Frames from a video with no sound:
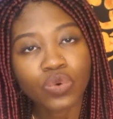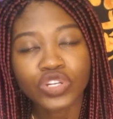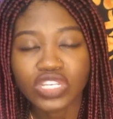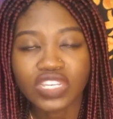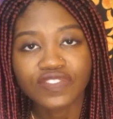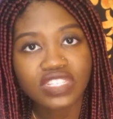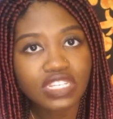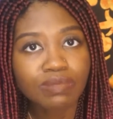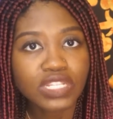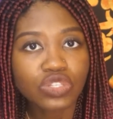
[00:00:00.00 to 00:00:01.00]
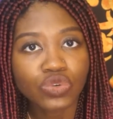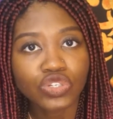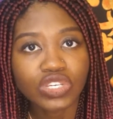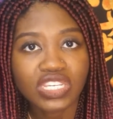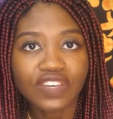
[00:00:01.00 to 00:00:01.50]
or you can gift 6 months, or
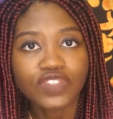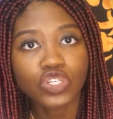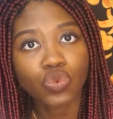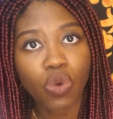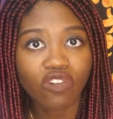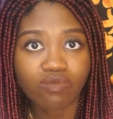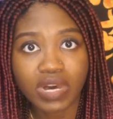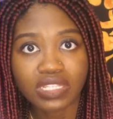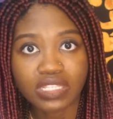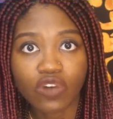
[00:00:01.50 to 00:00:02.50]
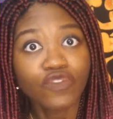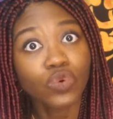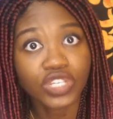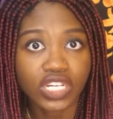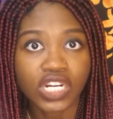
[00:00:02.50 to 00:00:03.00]
you can gift 12 months, a
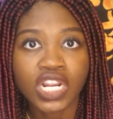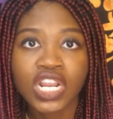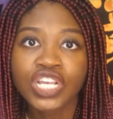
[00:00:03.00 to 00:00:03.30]
full year.